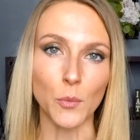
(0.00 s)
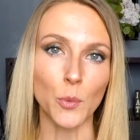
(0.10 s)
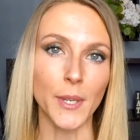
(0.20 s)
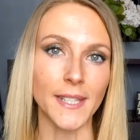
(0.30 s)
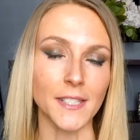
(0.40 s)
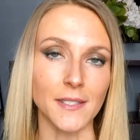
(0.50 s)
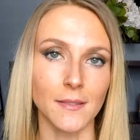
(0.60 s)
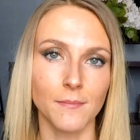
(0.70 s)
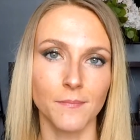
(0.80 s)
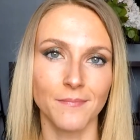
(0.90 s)
will get in,
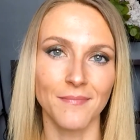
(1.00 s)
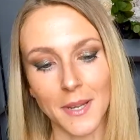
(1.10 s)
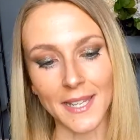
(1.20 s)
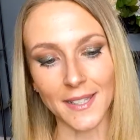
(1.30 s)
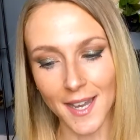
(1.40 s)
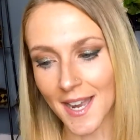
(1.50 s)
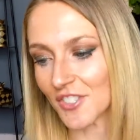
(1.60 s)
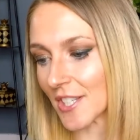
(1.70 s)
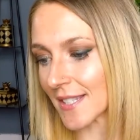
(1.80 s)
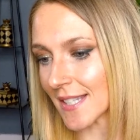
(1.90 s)
my God,
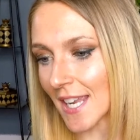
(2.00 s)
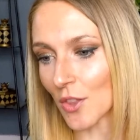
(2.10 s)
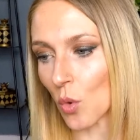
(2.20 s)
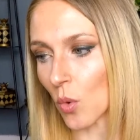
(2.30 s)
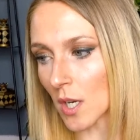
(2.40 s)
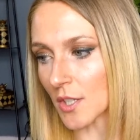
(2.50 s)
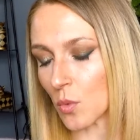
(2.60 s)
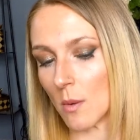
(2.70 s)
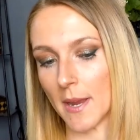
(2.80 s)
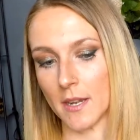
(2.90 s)
just say the words,
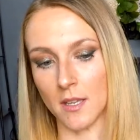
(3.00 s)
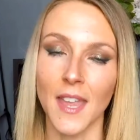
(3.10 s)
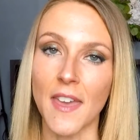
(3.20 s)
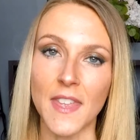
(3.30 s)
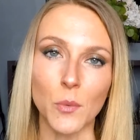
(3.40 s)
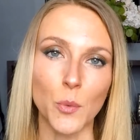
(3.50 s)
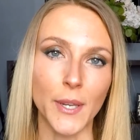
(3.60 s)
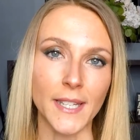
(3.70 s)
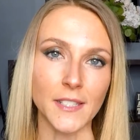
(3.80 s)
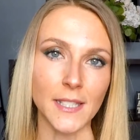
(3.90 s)
woman. And then we will
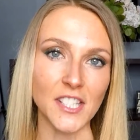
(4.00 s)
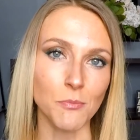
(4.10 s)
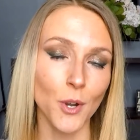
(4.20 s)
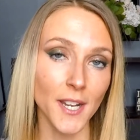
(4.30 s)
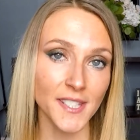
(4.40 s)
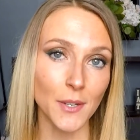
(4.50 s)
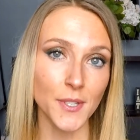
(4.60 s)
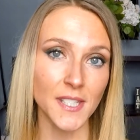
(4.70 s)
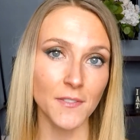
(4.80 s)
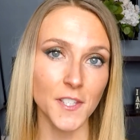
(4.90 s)
get into each product I
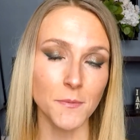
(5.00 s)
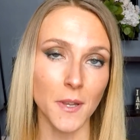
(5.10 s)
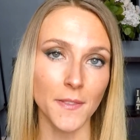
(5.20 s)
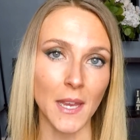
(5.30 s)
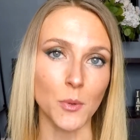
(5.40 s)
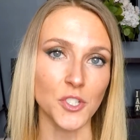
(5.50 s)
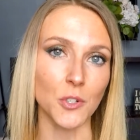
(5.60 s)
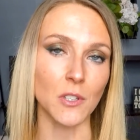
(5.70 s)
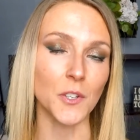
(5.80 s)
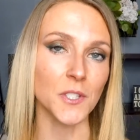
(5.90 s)
received this month. I will show
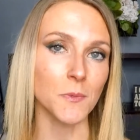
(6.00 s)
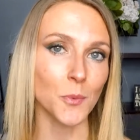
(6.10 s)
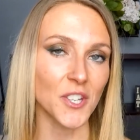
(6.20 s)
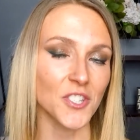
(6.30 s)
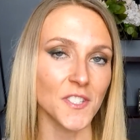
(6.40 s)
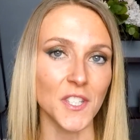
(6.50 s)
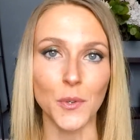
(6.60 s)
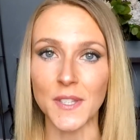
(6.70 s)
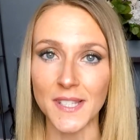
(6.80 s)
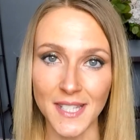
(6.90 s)
close-up swatches so you
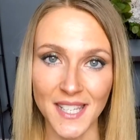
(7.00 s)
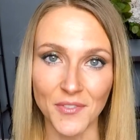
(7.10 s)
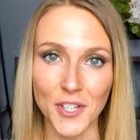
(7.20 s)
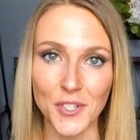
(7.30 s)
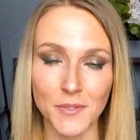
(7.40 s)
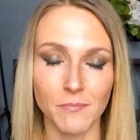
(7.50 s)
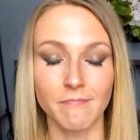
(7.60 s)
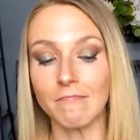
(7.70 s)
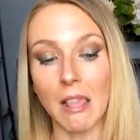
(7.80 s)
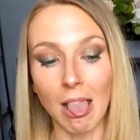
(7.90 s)
can see for your
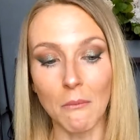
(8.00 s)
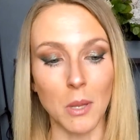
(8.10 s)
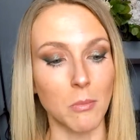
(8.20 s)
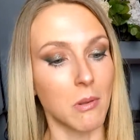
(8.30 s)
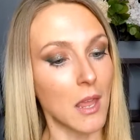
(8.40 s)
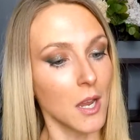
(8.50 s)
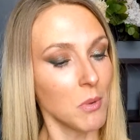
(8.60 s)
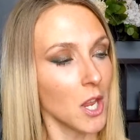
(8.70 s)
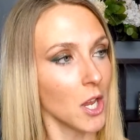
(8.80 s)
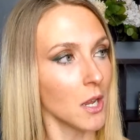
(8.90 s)
blah, blah, blah,
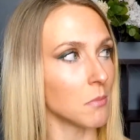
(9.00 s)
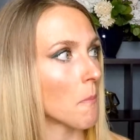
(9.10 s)
blah.